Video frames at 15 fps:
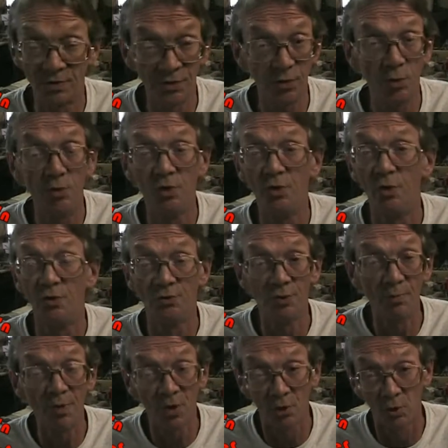2 years,
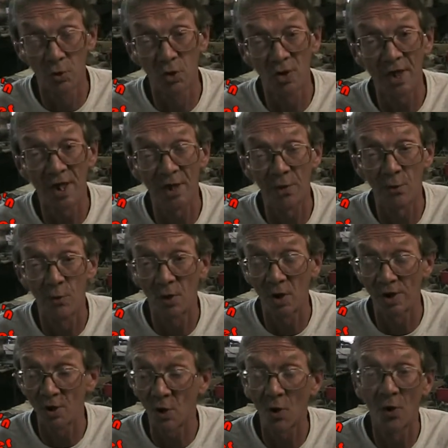you better look at it
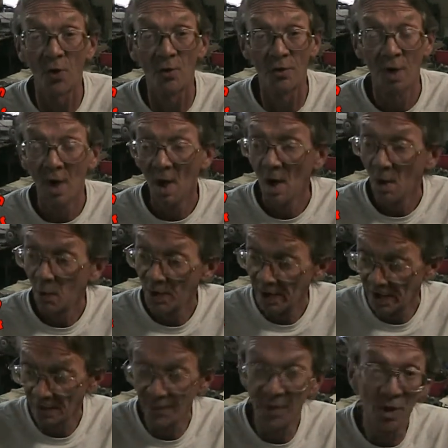really hard. We
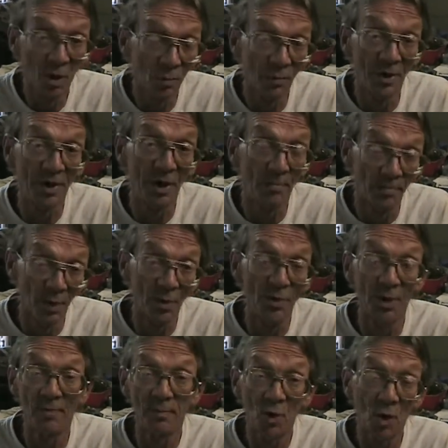had a fellow bring a
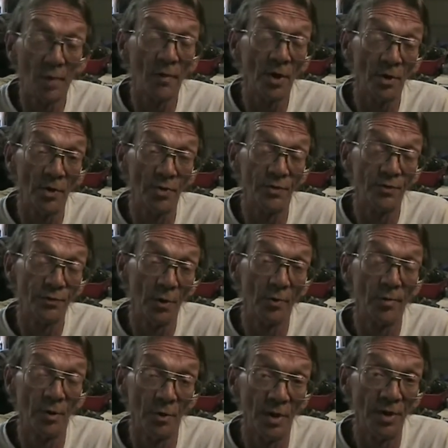burned up carburetor and
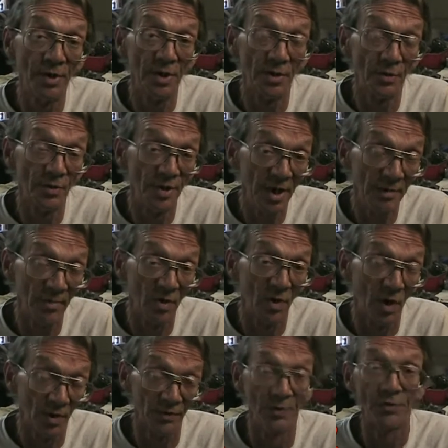distributor in the other day
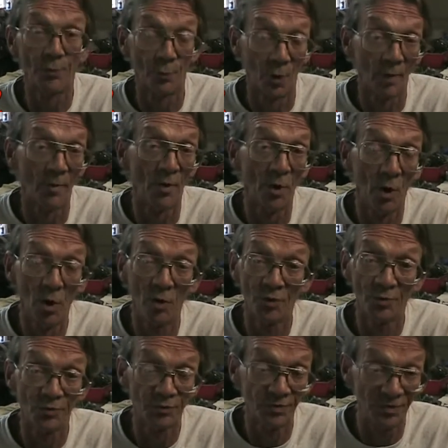because his rubber hose
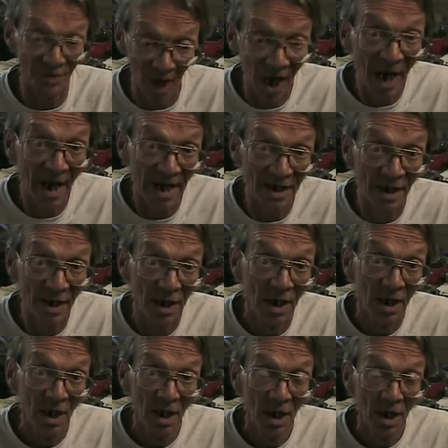died,
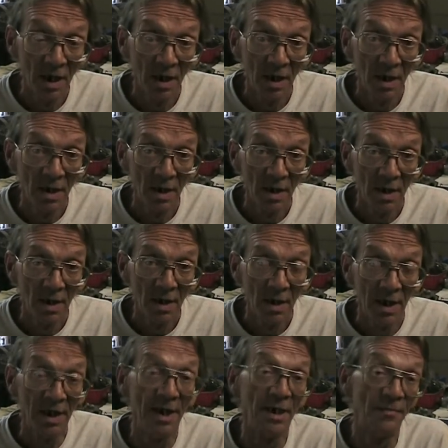
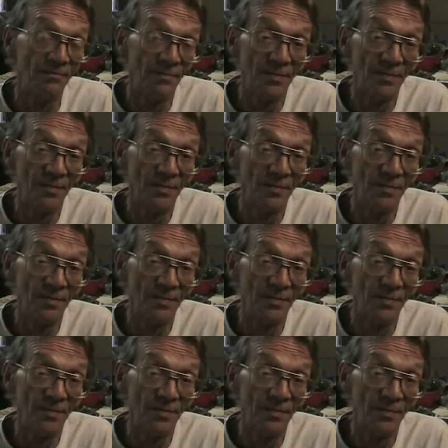and